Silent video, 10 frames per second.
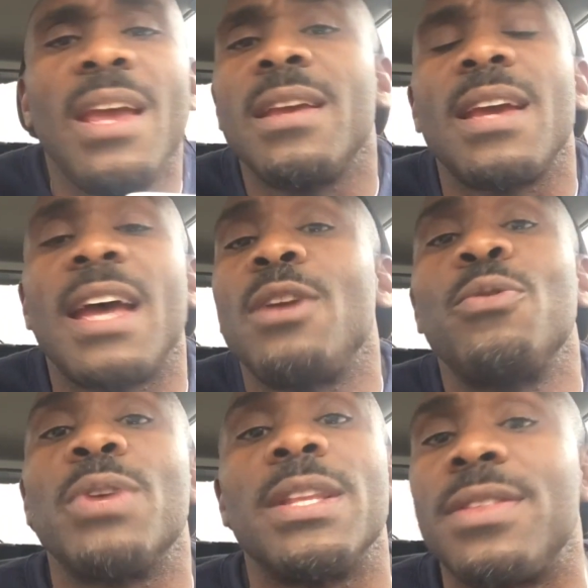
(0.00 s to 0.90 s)
don't
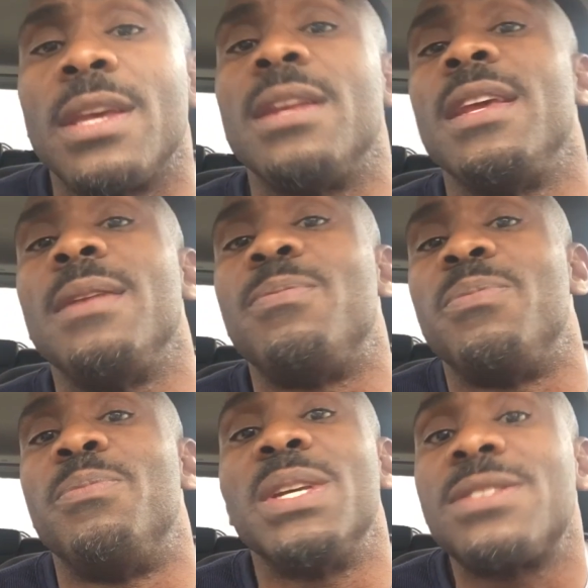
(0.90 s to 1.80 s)
really think you need
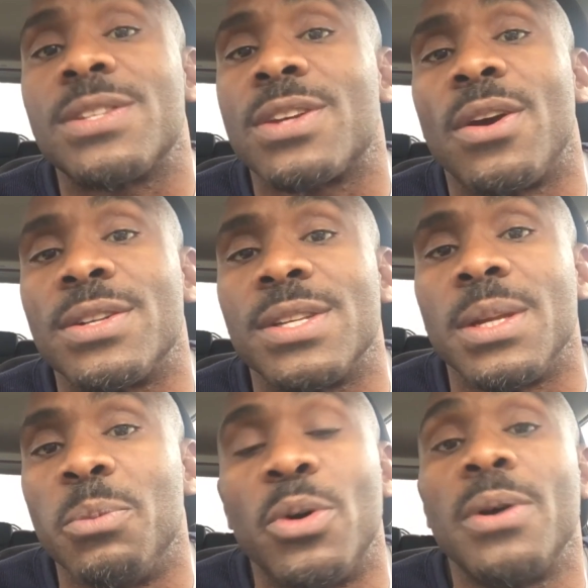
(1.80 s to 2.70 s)
business cards
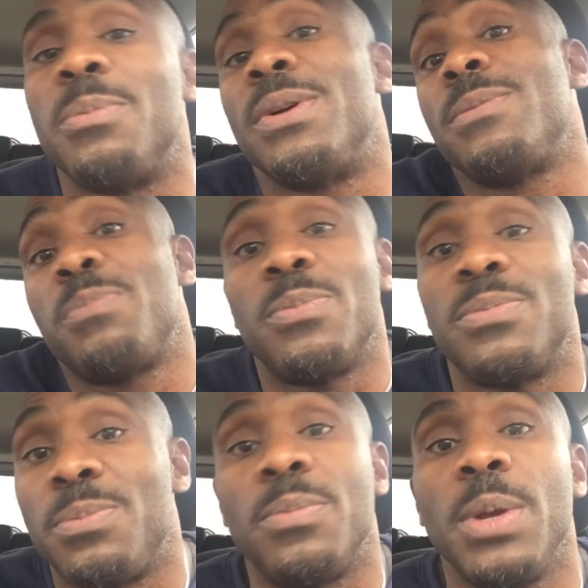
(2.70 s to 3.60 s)
anymore, but
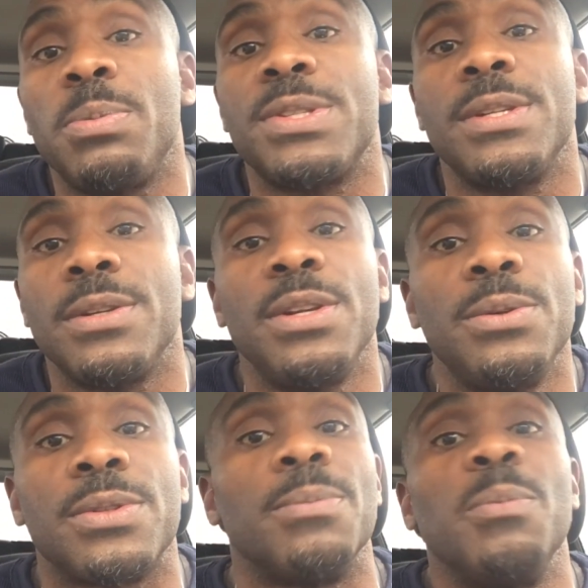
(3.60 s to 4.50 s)
people still
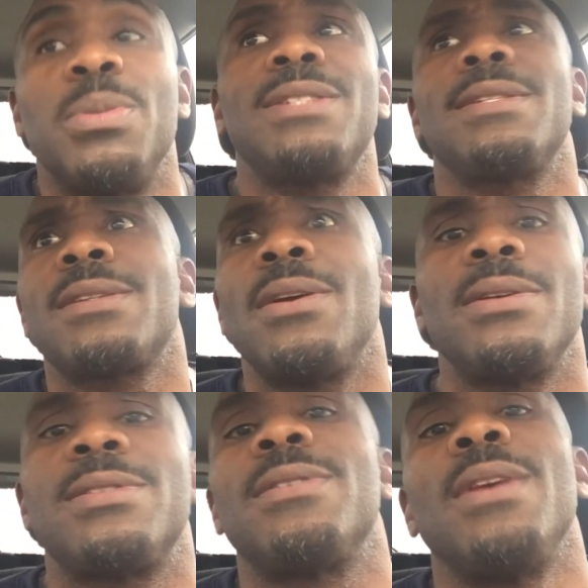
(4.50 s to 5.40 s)
use them. Business
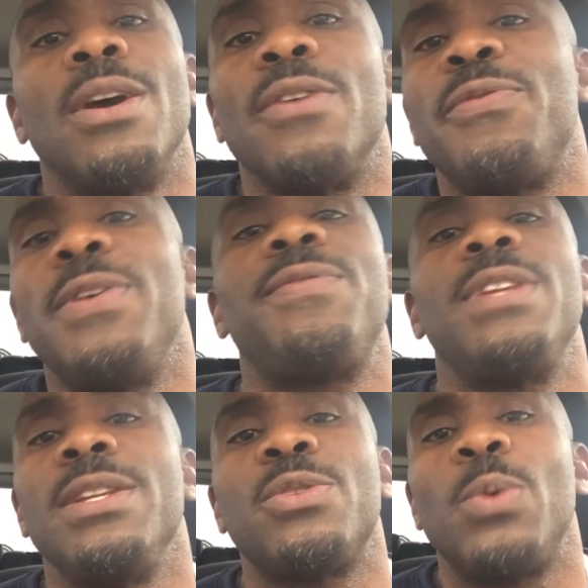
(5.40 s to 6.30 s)
cards are
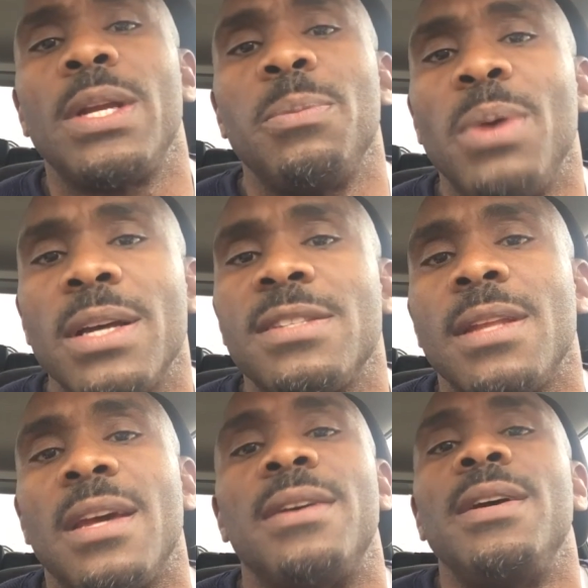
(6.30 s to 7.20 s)
15, 20 bucks
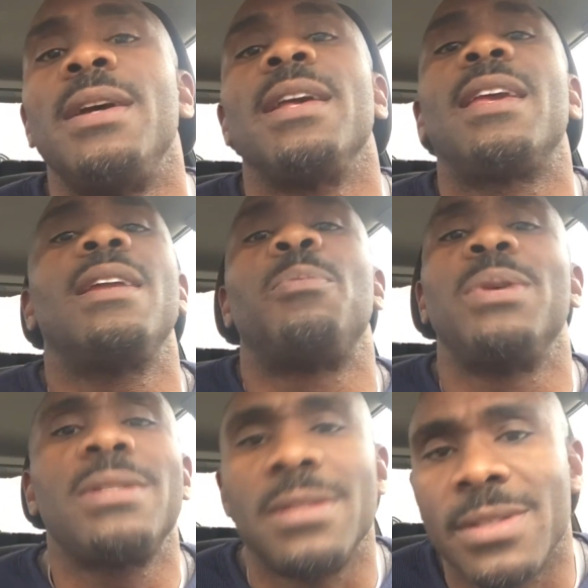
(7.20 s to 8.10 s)
now. Get a
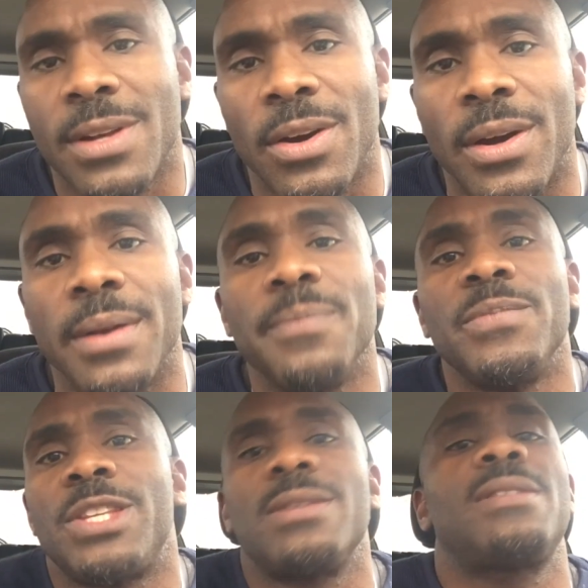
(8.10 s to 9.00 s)
business card
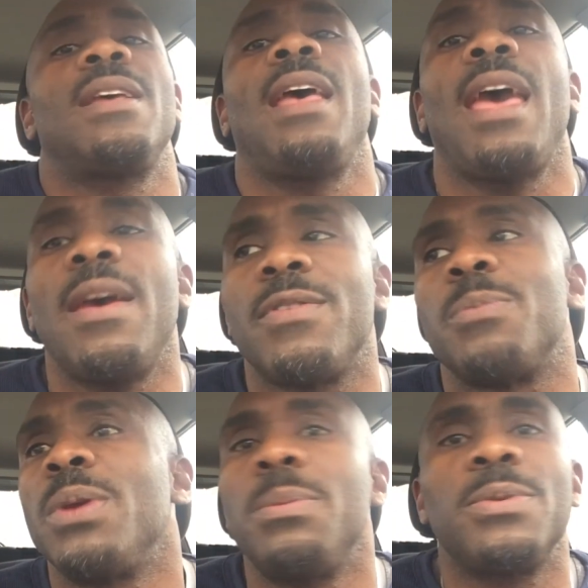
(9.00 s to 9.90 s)
just to have it.
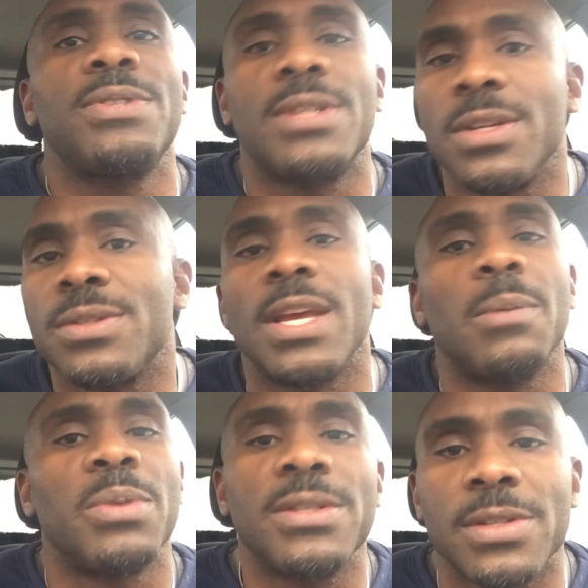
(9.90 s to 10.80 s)
People still take
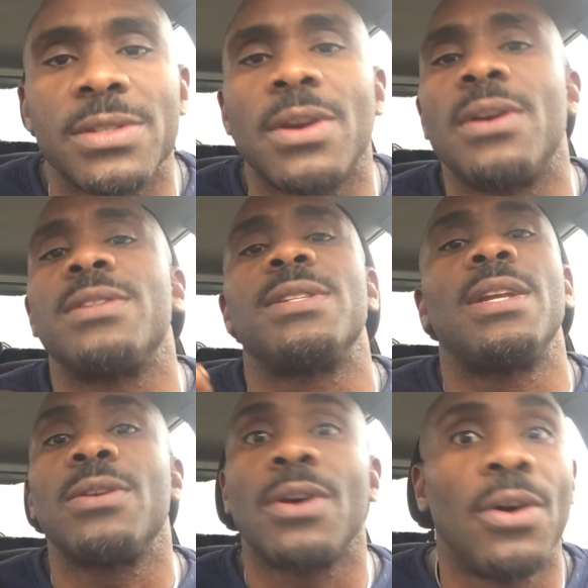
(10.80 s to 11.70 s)
business cards and
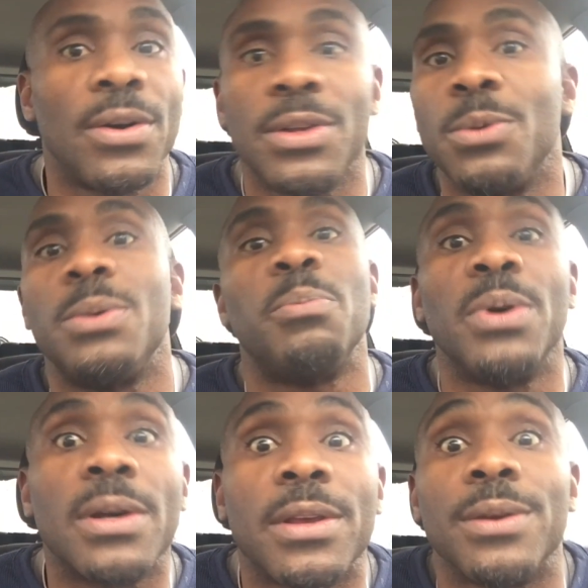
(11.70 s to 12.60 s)
they'll call you and
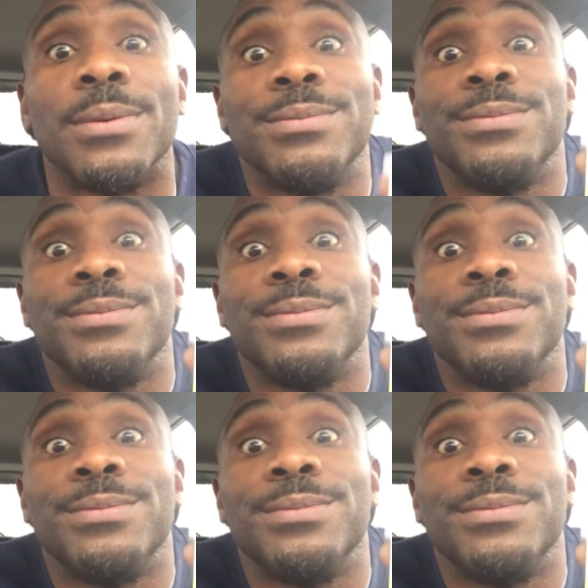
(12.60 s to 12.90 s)
book you.